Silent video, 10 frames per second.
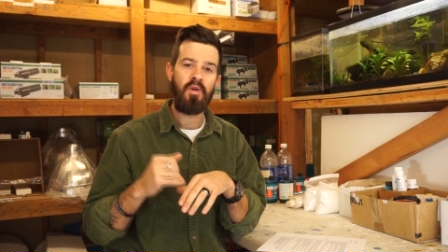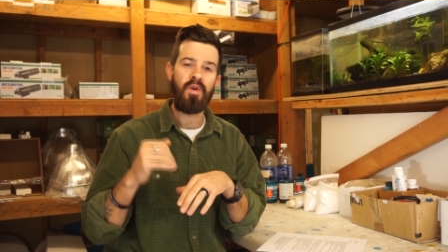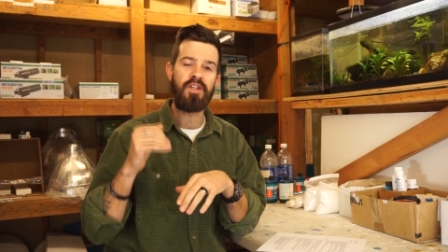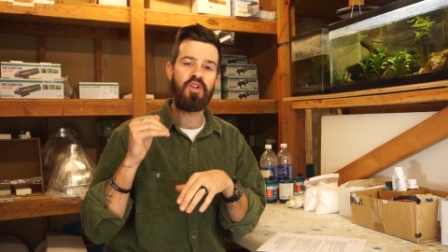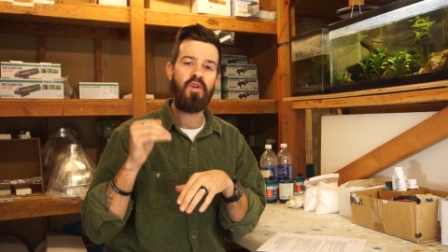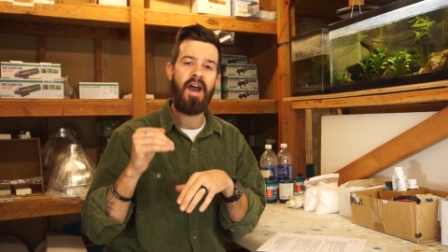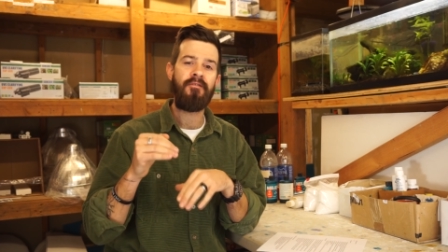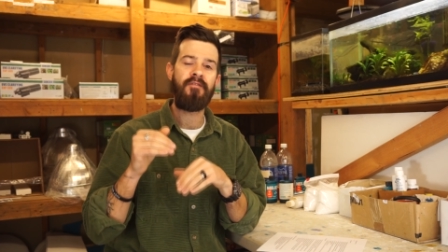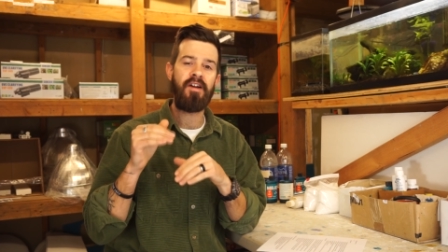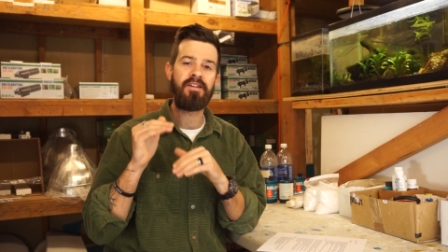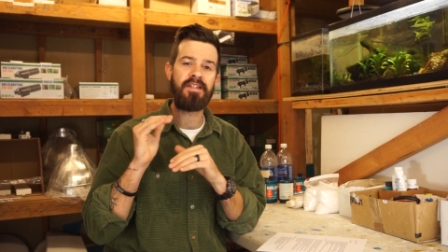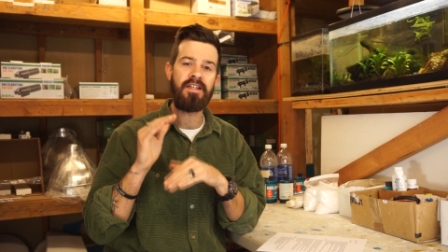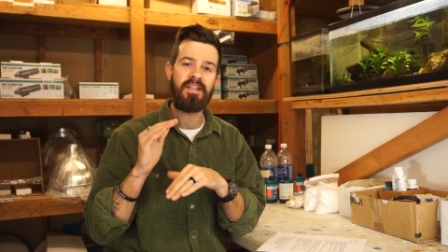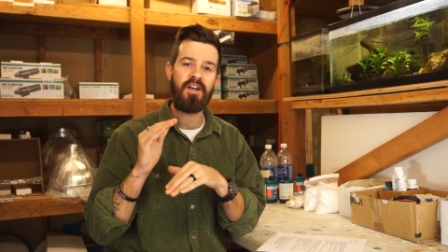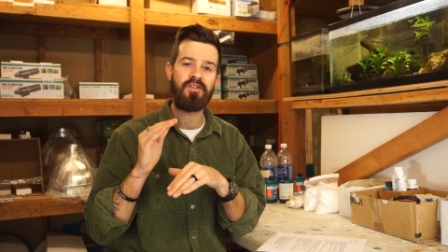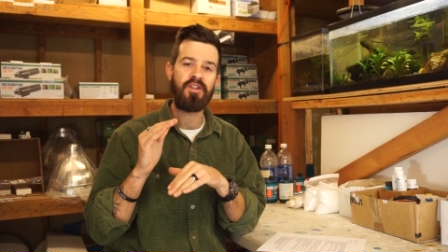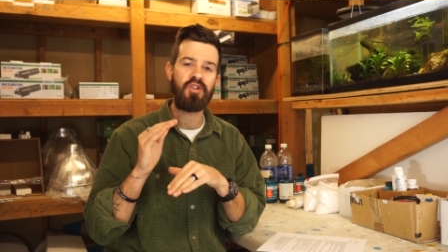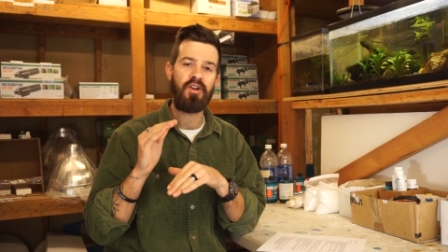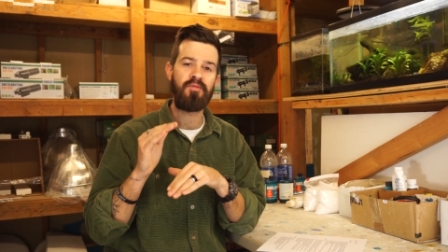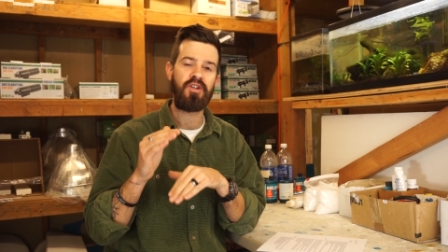We do have a very detailed
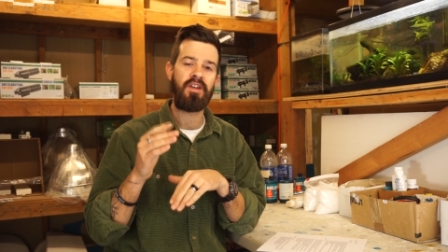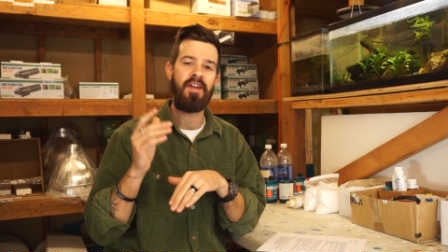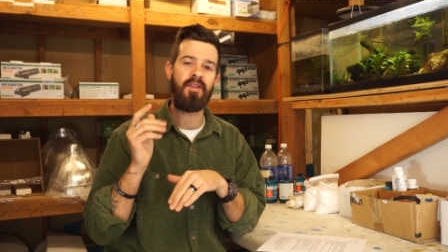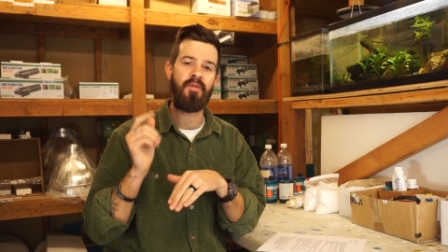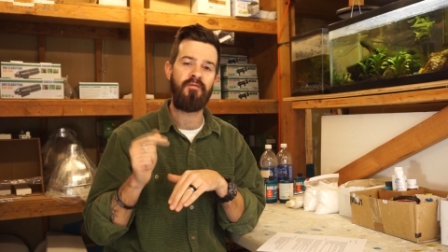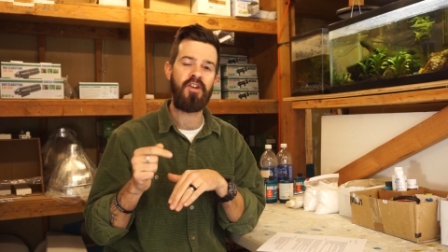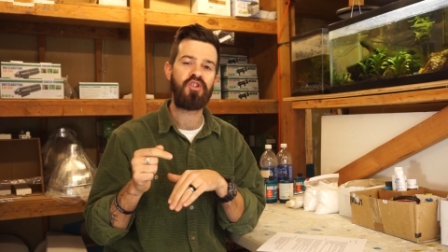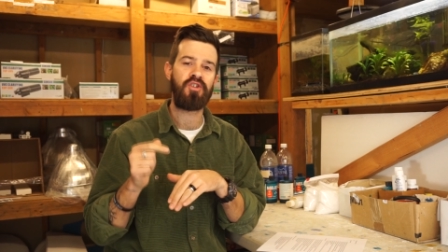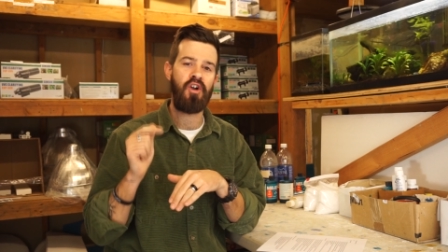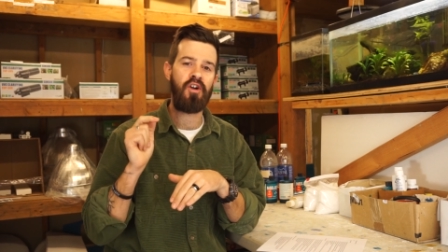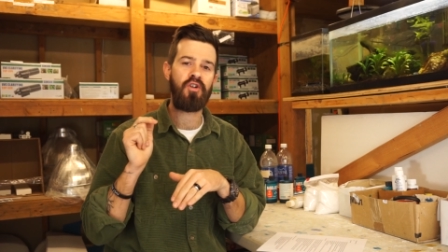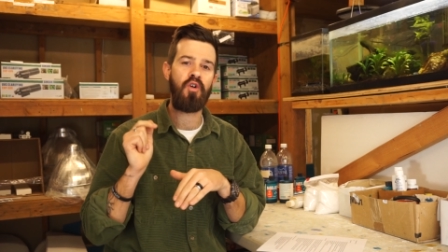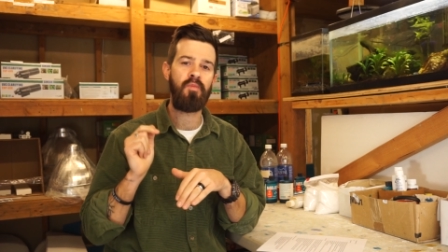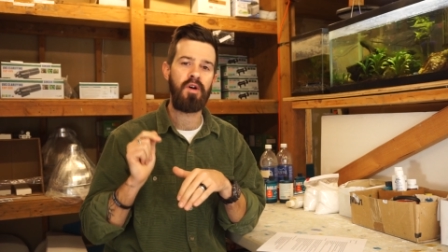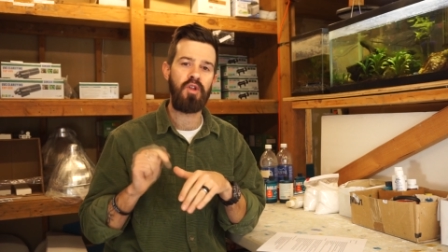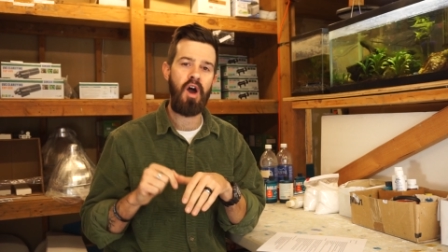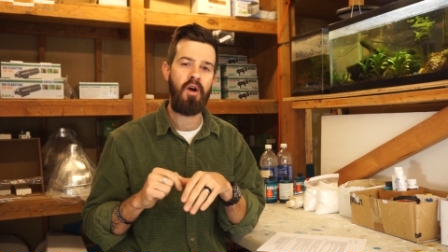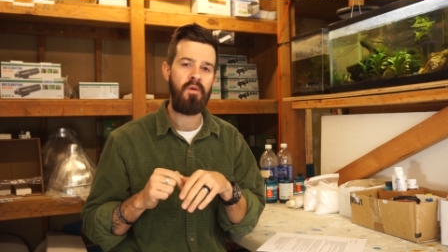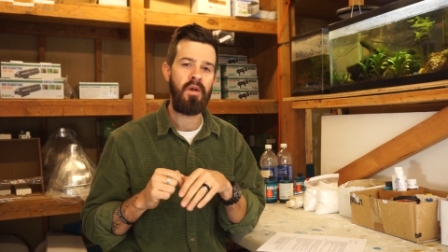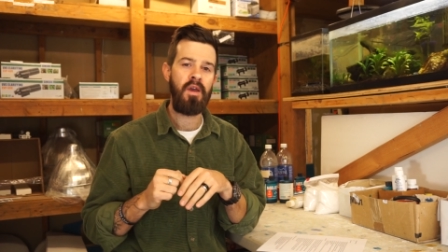description in the prevention article
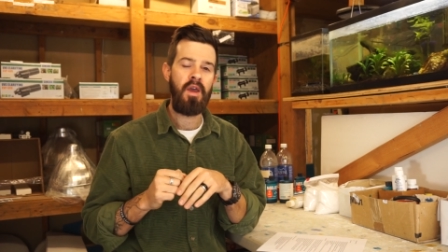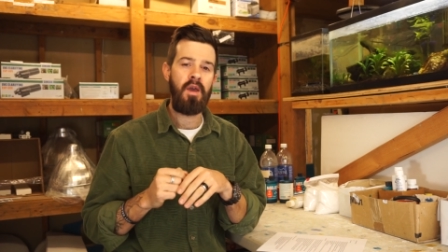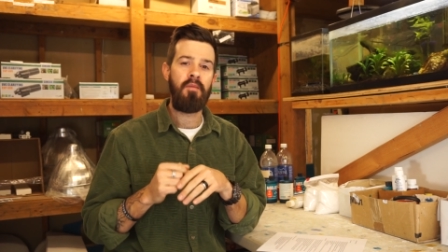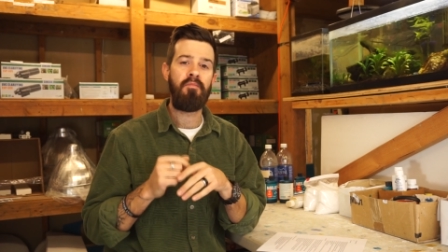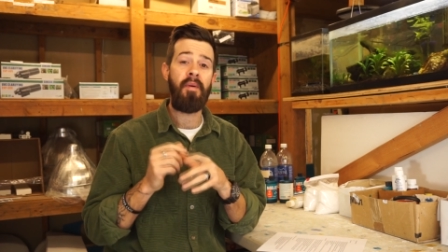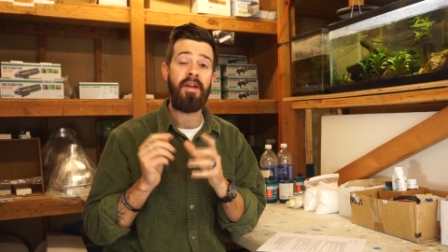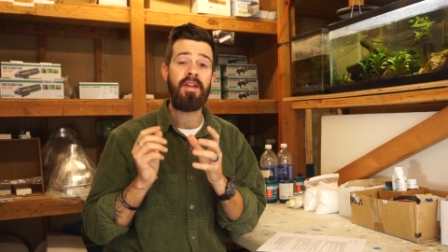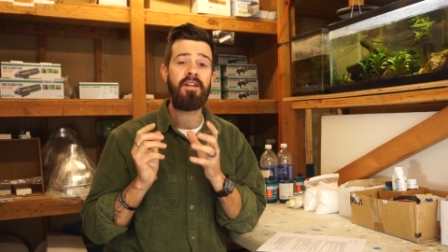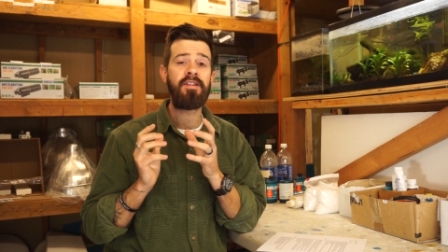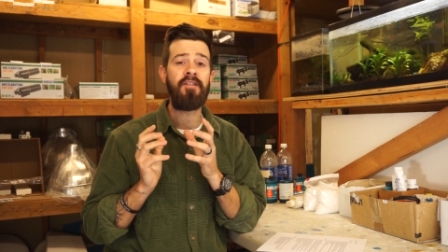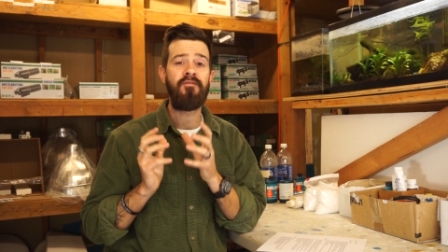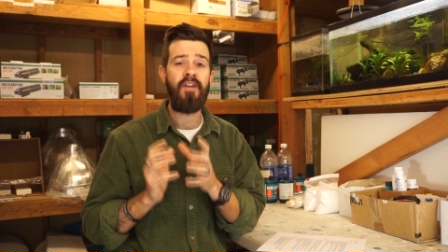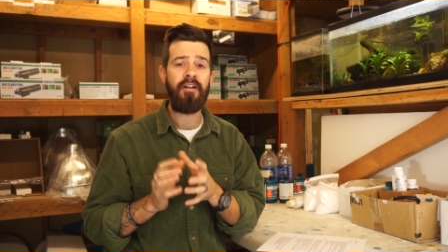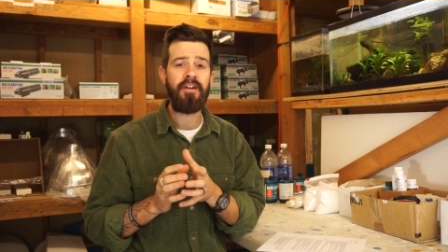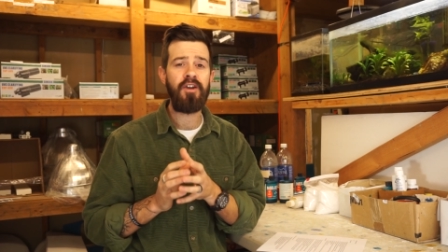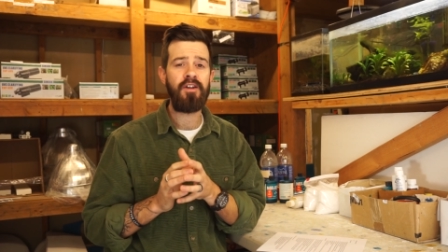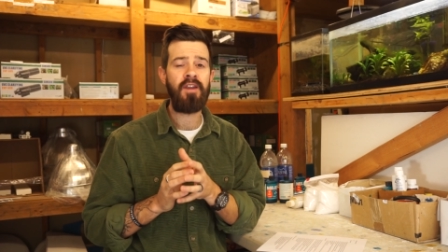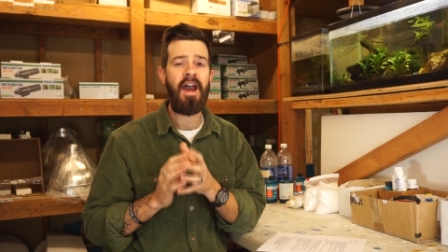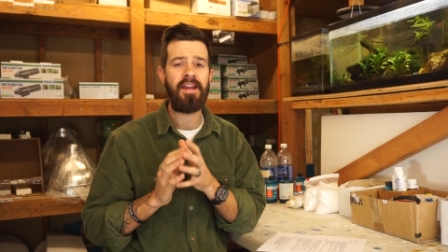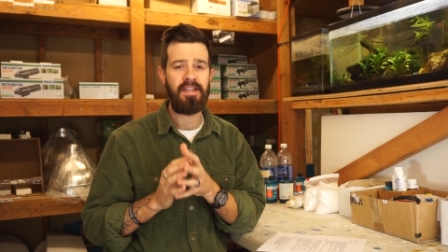below, but it is a very
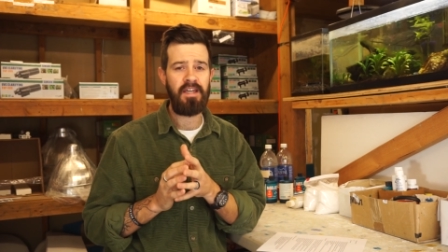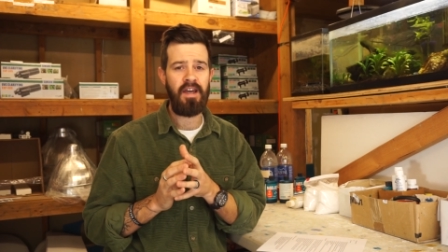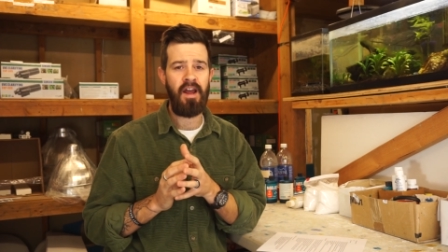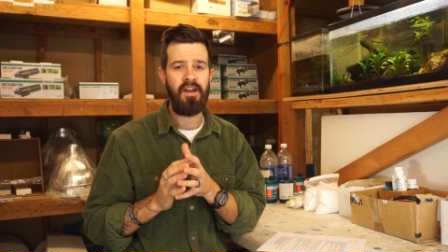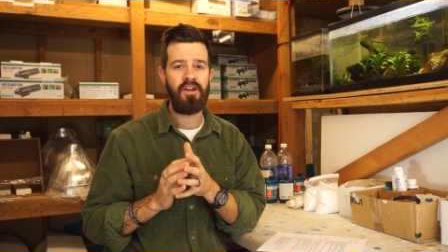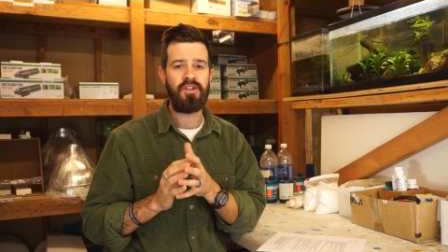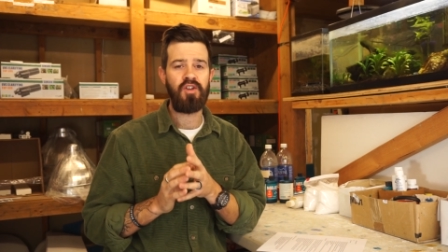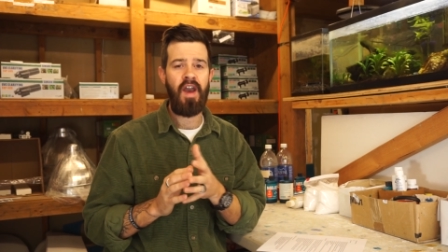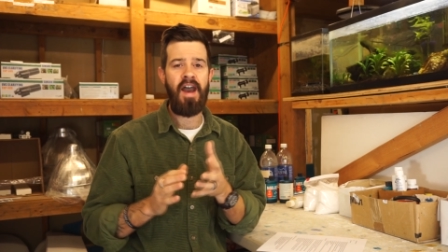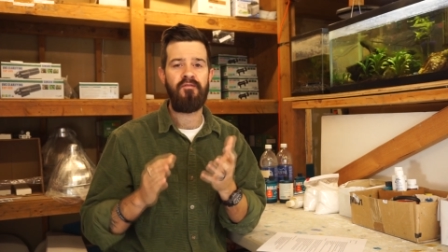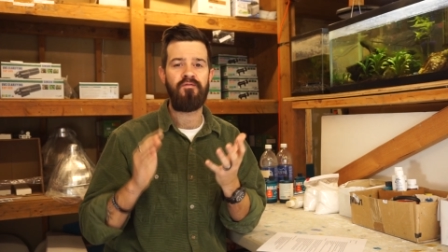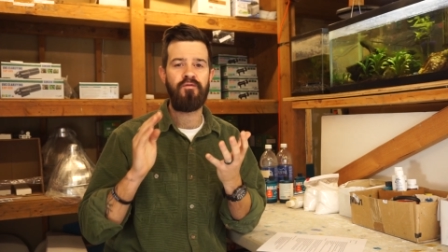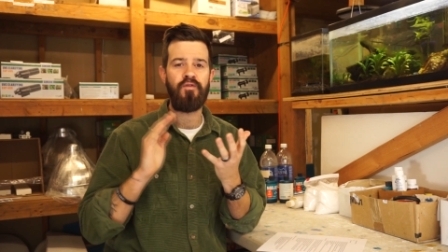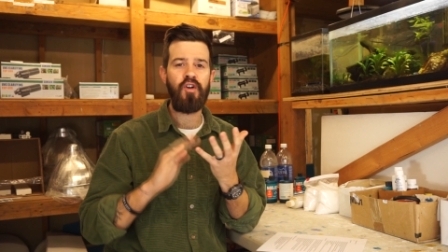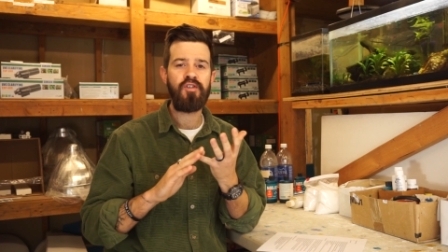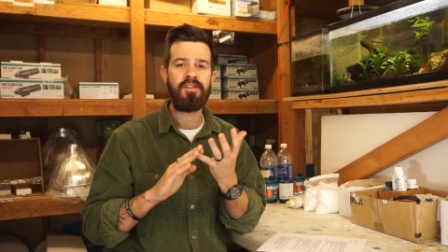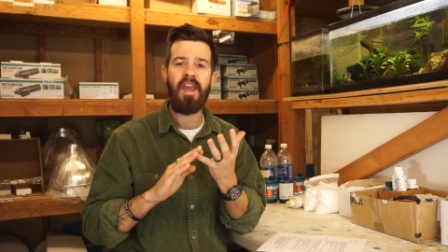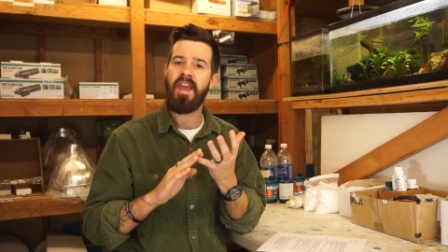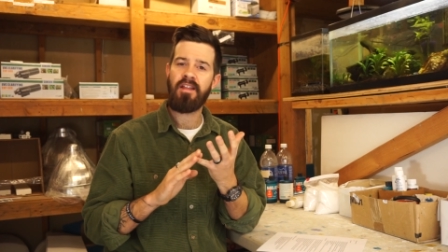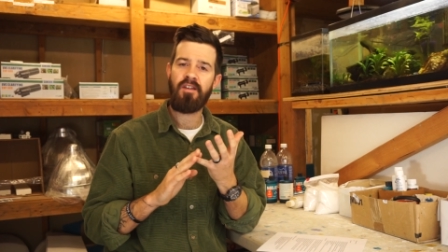good idea to have first
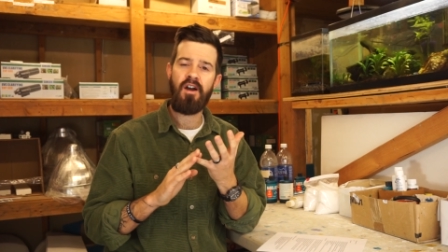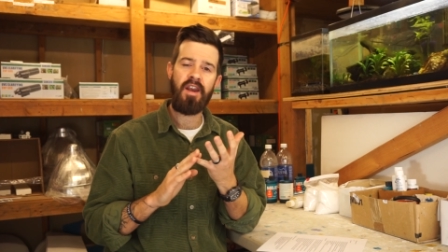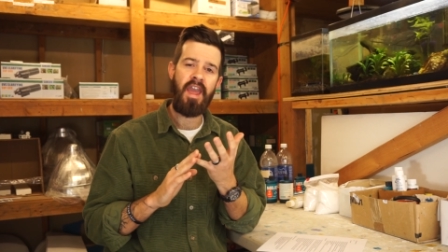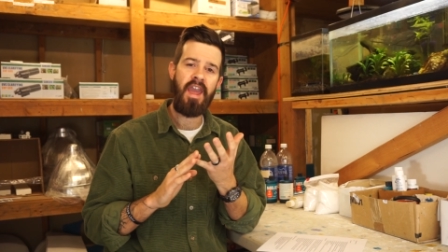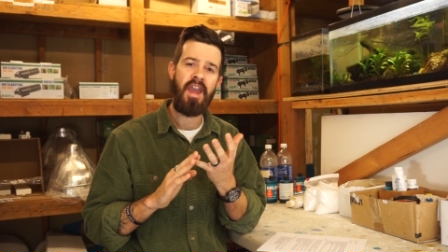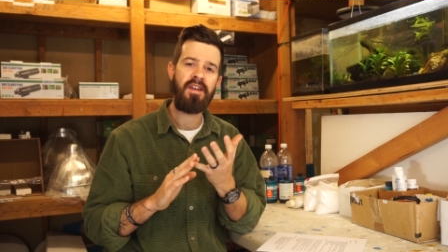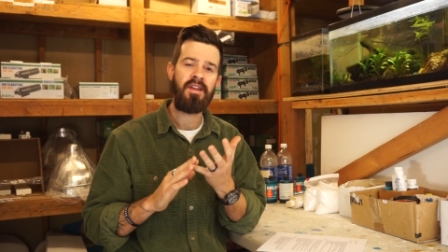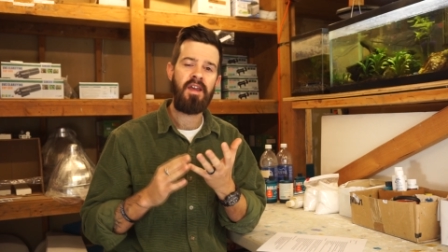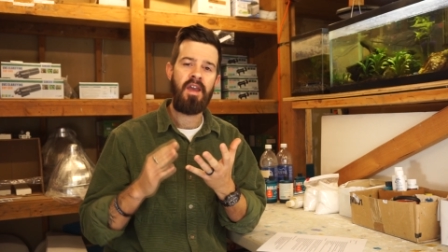aids on hand,